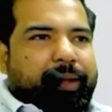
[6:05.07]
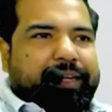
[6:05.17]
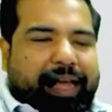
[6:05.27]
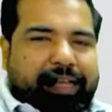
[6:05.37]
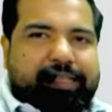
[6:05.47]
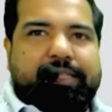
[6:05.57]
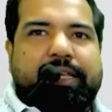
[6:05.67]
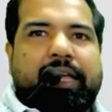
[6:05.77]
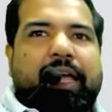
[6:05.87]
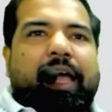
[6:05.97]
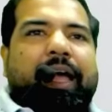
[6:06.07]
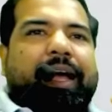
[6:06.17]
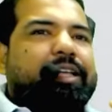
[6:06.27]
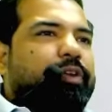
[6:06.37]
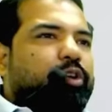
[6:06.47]
paying tax.
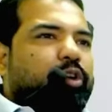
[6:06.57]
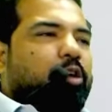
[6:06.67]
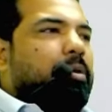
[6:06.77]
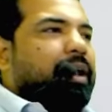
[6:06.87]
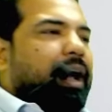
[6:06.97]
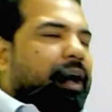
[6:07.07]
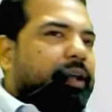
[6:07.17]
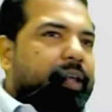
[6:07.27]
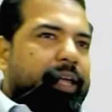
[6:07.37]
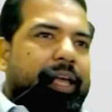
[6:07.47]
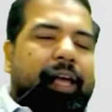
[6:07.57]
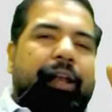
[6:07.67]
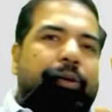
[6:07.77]
Guys, we're talking about RAL,